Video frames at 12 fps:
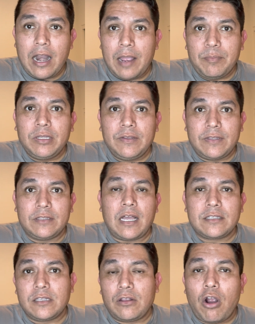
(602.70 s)
I believe that
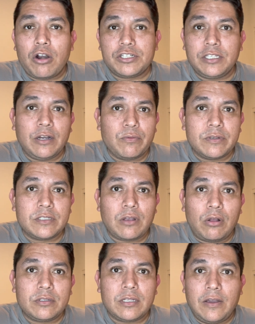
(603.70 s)
that's largely a
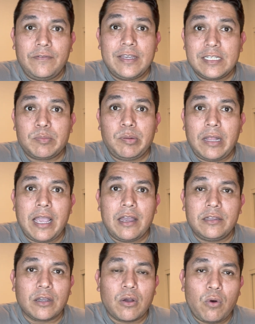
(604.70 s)
result of his play
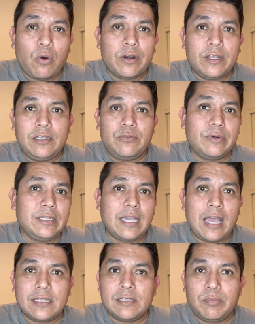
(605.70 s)
on the court. He really
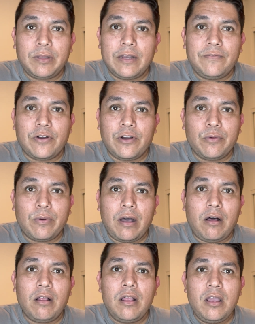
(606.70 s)
hasn't played very
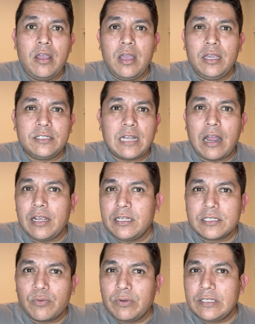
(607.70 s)
well. He
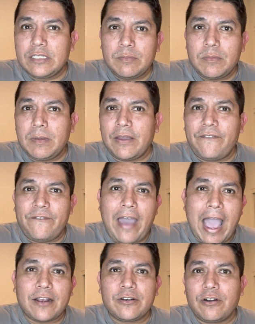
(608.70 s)
doesn't really seem to be a
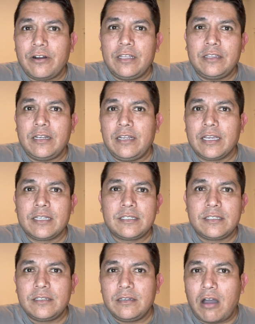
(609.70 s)
factor in the
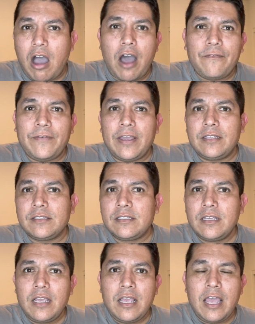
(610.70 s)
Knicks
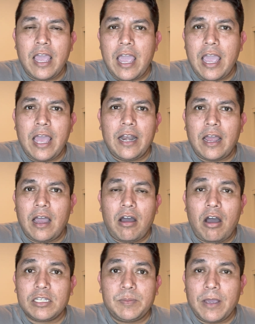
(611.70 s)
offense. And
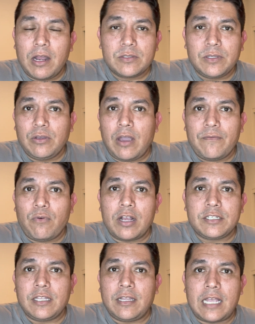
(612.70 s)
to be honest with you, I've
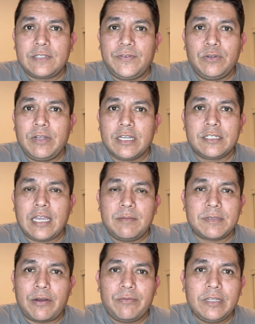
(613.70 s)
watched the last few Knicks
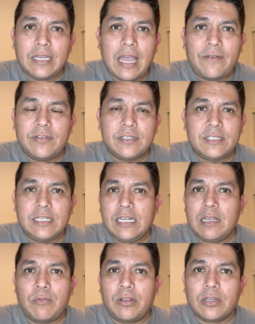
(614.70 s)
games. I really haven't seen
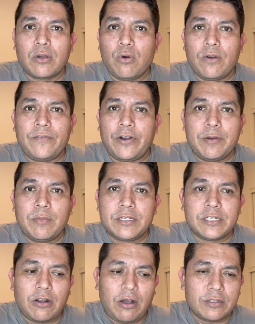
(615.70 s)
him on the court very
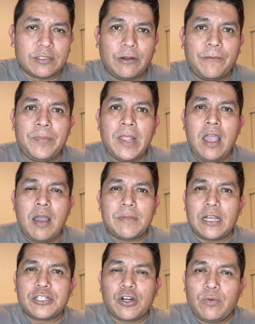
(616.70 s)
much at all. So I'm
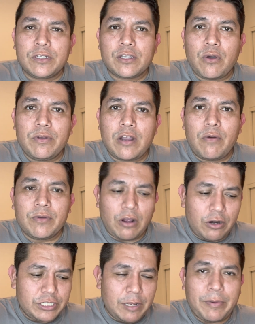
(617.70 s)
not sure what's going on with
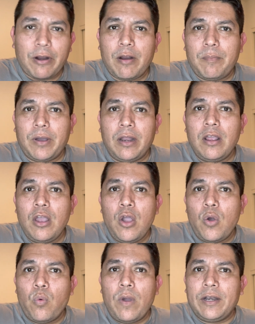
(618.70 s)
RJ Barrett, but
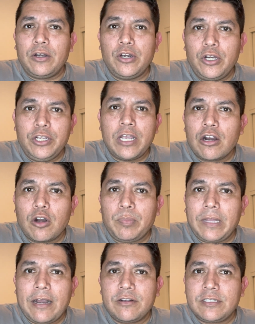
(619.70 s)
when younger
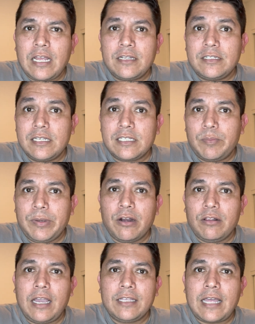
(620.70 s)
players tend to disappear
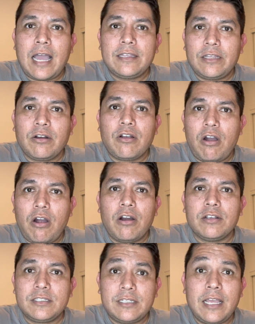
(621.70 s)
like that, their
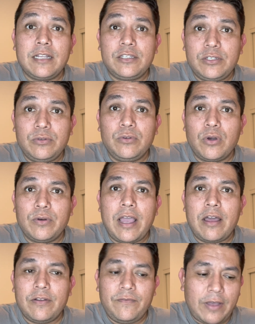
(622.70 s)
cards tend to go
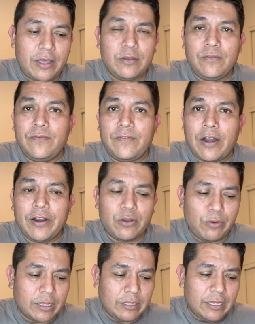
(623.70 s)
down in value very
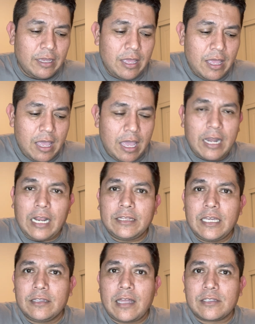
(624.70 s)
quickly. And I
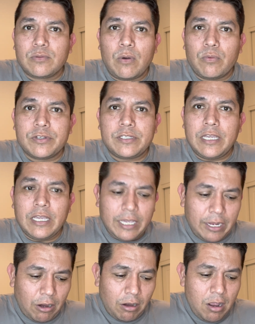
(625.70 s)
think that's what we're seeing
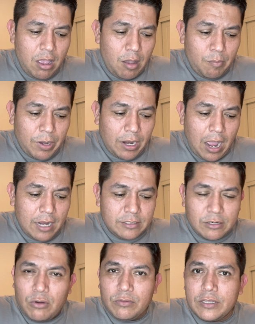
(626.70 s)
here. But I
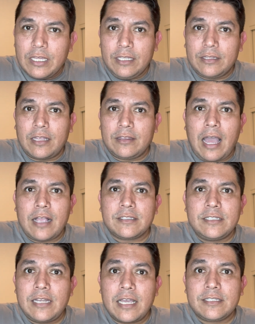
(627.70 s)
don't think that
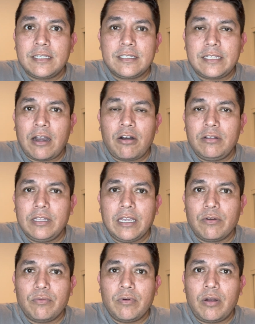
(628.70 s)
that's necessarily
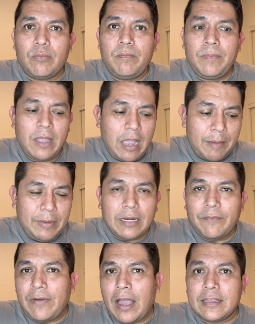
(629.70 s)

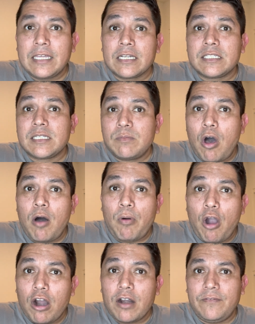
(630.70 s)
I think a small
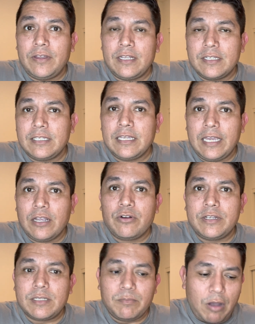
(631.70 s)
part of it is the
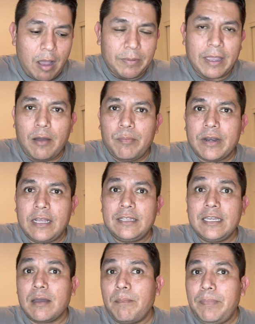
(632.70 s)
increase in pop count, but I
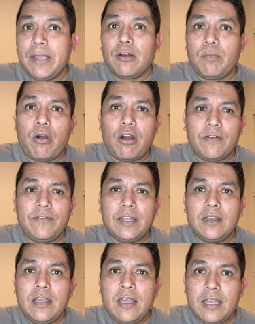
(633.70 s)
think a bigger part of
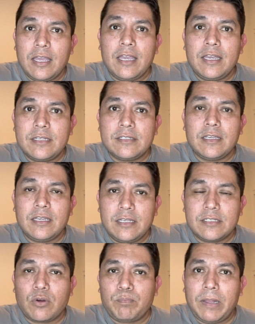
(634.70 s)
it is
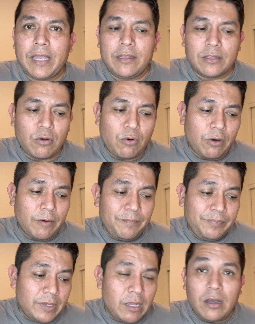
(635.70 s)
his play on the court,
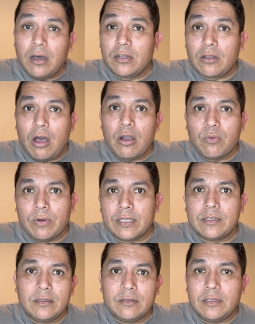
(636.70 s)
along
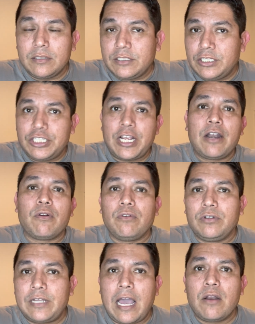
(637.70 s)
with the
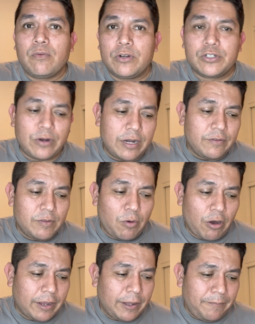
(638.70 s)
general downward trend of the
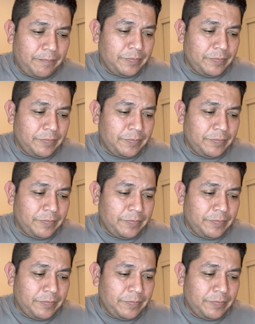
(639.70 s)
market.